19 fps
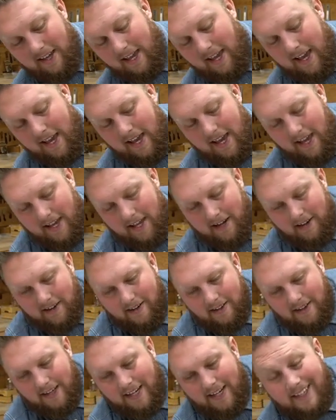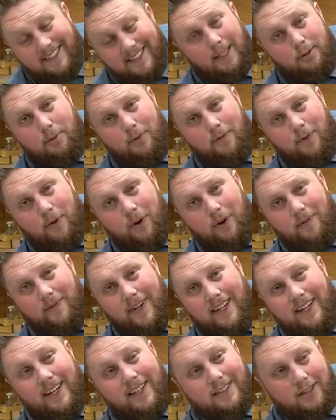And like I said before, if
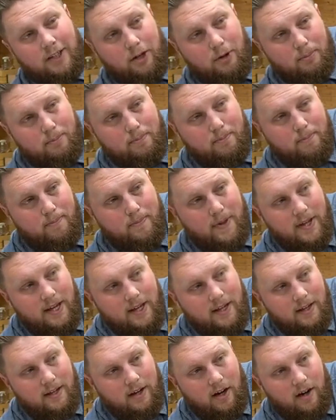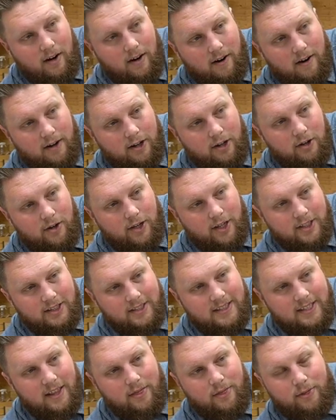it does go hard, you can
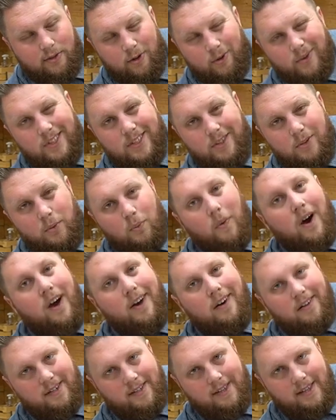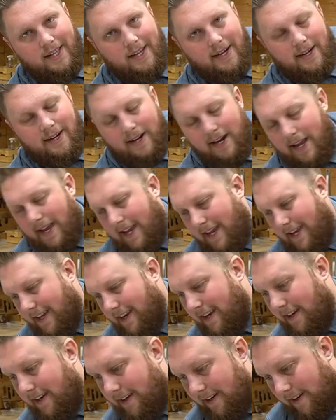just throw a little water in there
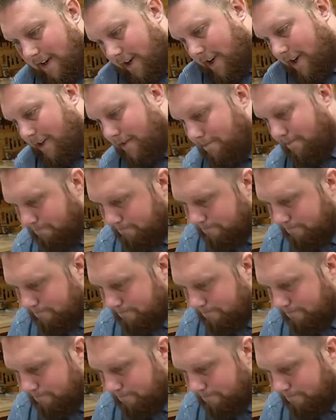and you're good.